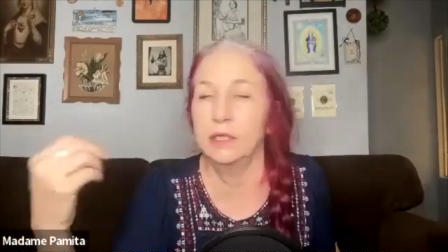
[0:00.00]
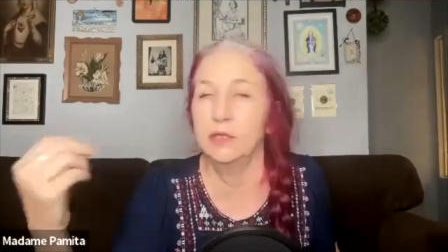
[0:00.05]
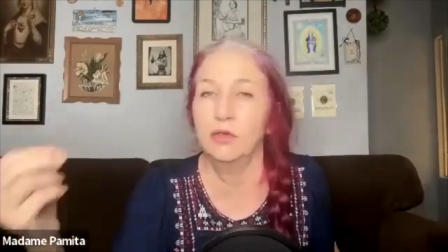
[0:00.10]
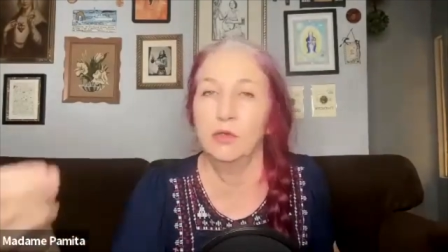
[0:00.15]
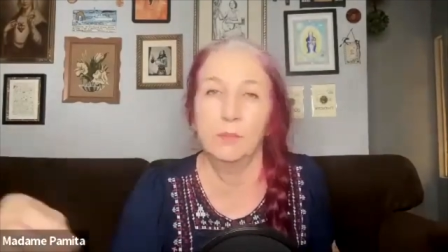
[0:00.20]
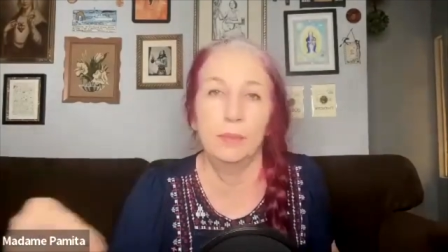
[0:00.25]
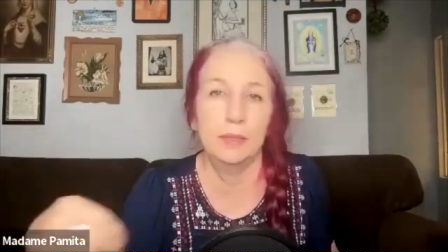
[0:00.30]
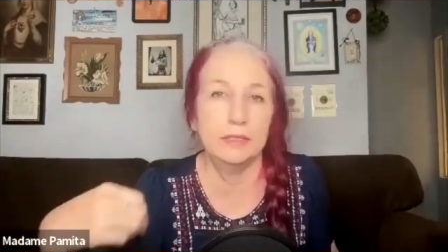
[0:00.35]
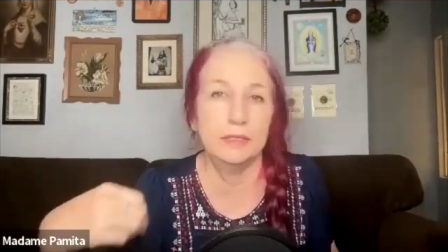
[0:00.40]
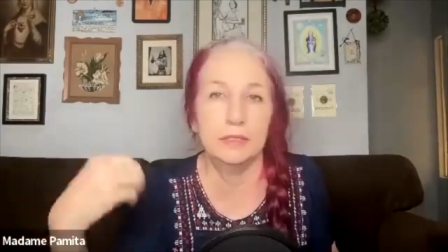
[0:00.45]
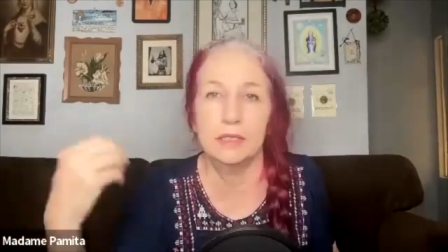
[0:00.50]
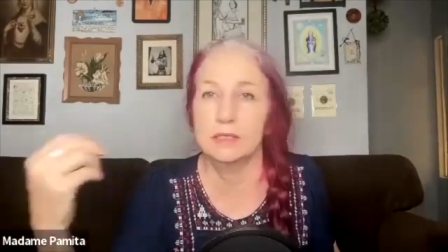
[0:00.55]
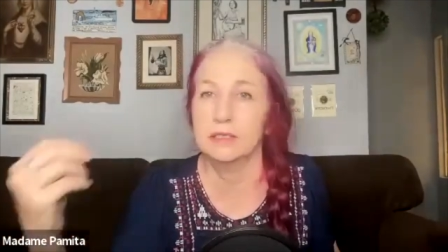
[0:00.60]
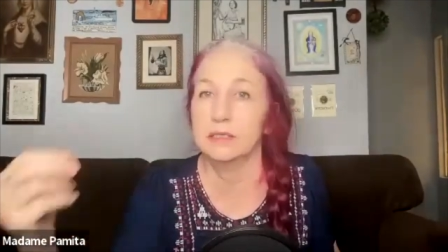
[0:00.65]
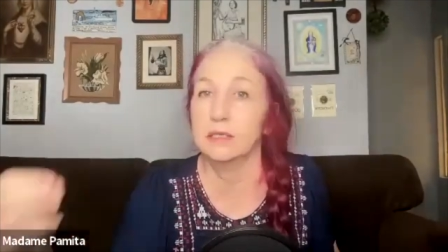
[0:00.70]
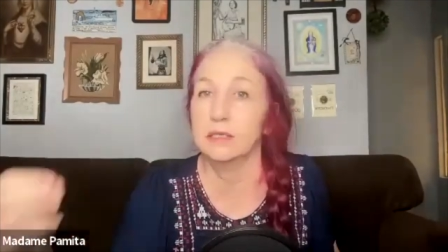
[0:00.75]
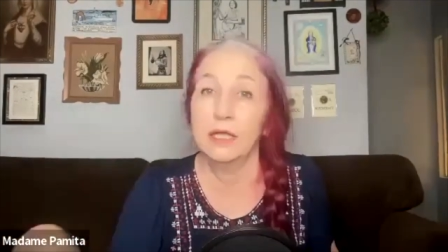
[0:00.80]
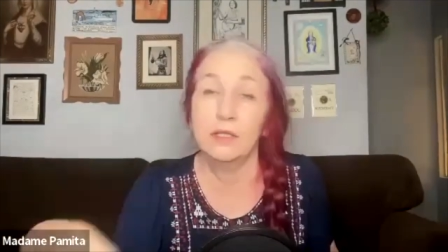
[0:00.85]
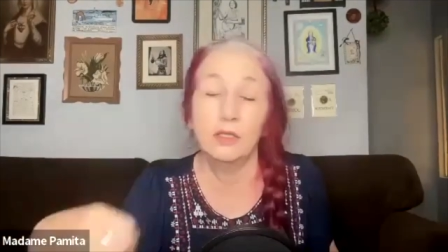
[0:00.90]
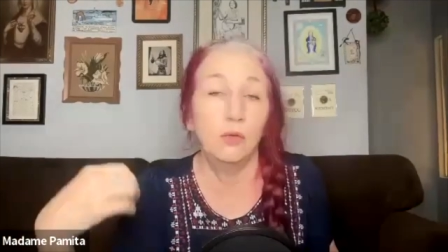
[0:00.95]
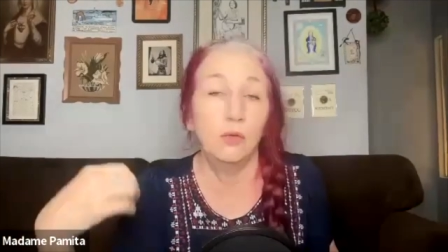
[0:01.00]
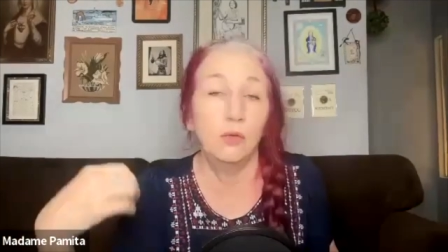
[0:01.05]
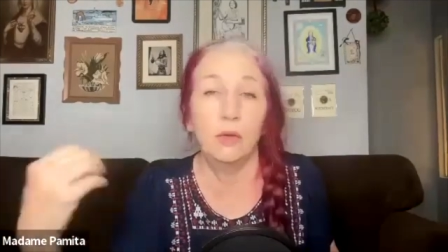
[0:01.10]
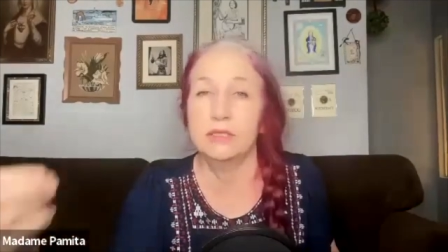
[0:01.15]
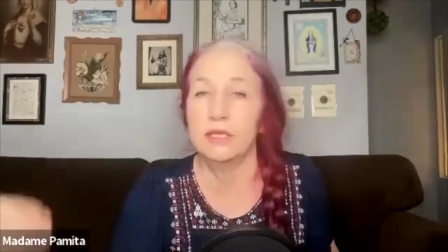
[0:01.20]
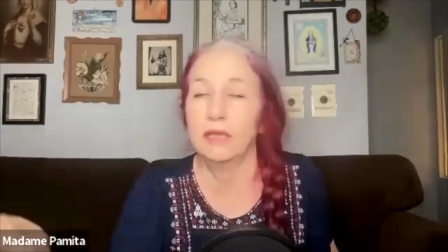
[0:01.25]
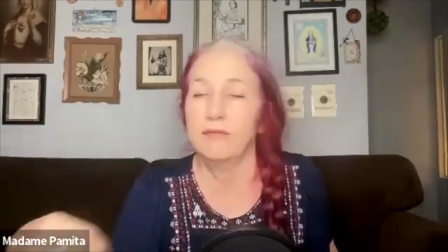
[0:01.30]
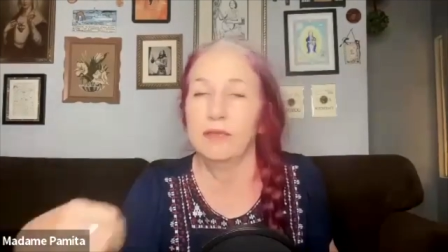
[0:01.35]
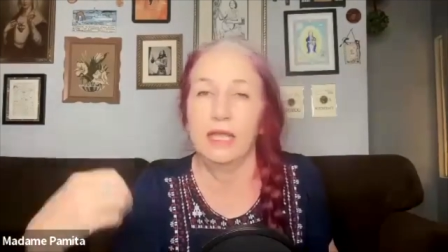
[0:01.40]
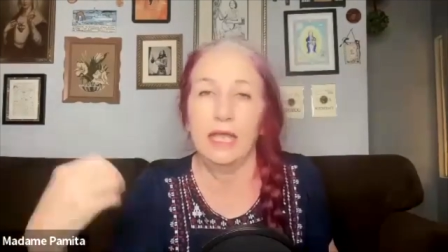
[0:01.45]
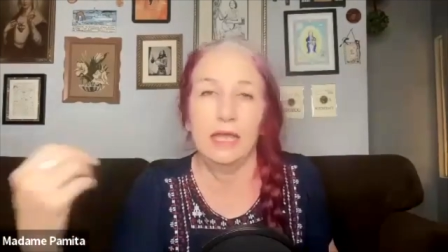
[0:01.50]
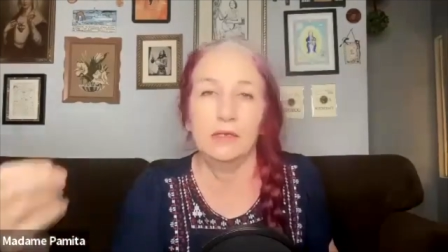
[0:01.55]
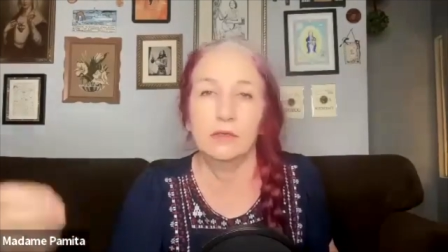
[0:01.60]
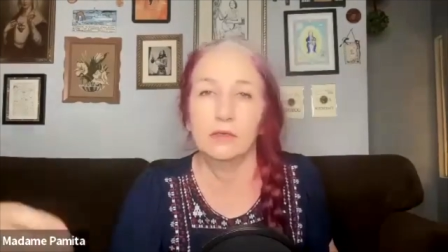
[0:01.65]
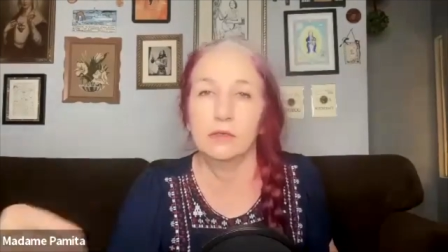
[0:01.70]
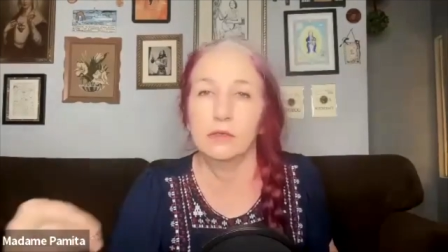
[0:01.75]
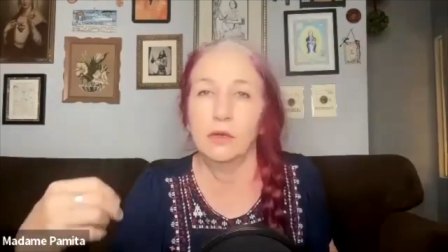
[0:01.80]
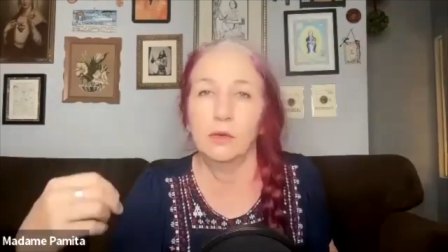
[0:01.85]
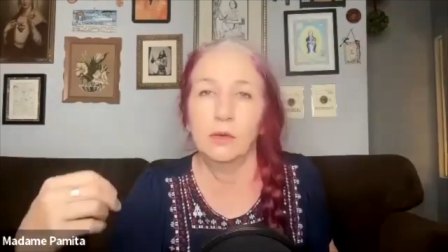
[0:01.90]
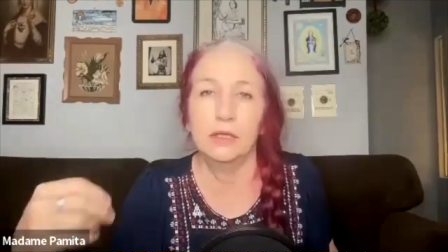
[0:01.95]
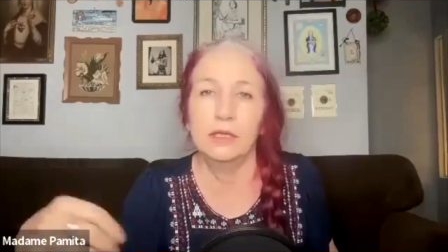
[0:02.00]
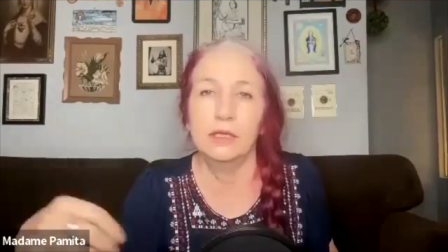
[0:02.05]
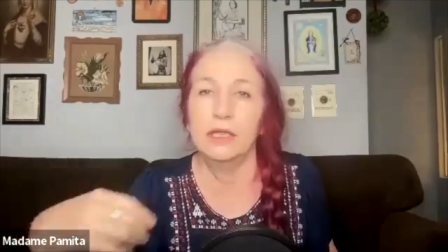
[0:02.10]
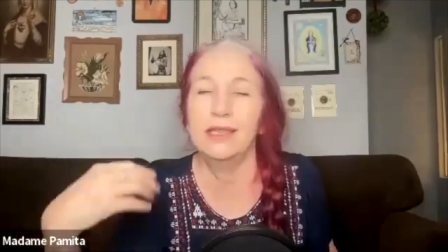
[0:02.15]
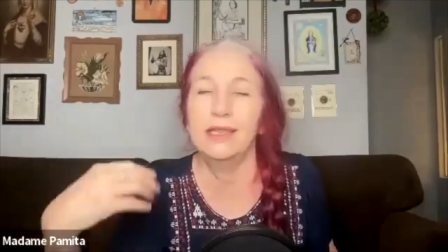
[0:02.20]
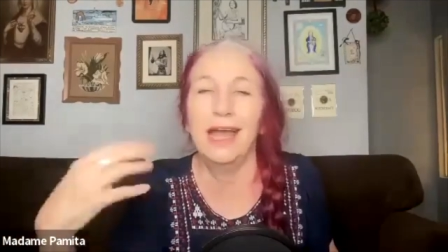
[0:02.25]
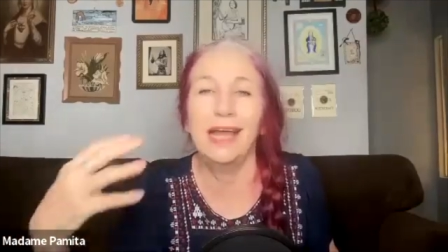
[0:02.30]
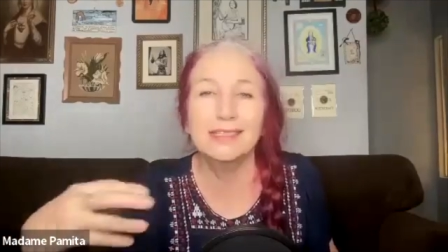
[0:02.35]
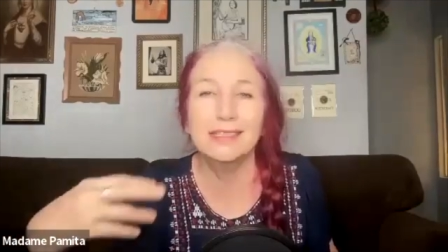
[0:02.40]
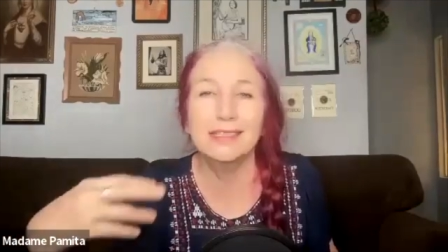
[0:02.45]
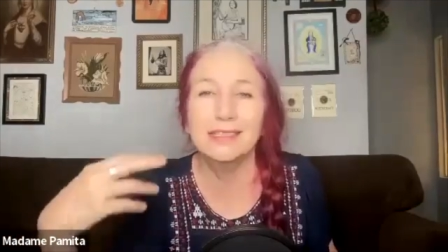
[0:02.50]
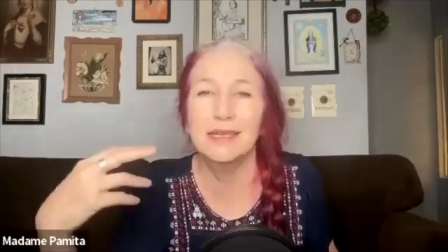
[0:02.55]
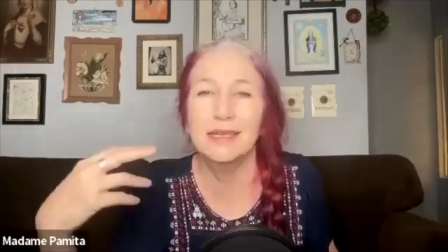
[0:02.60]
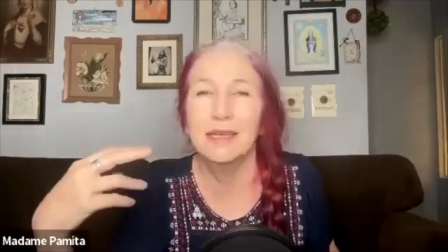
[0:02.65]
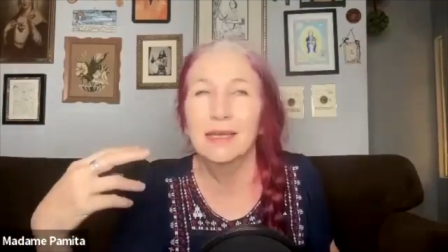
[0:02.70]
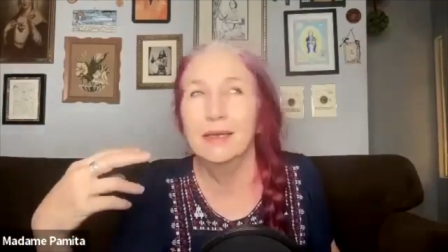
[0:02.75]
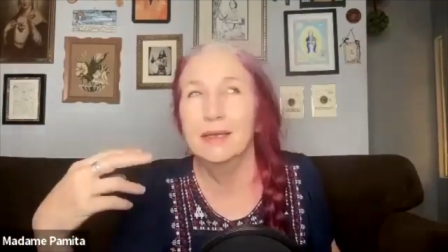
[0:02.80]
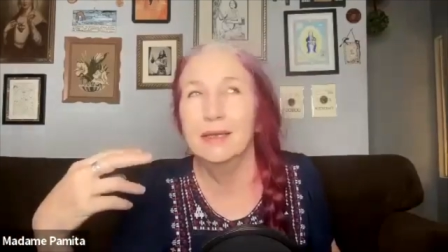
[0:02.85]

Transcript: in your business and you always have a candle going, then that's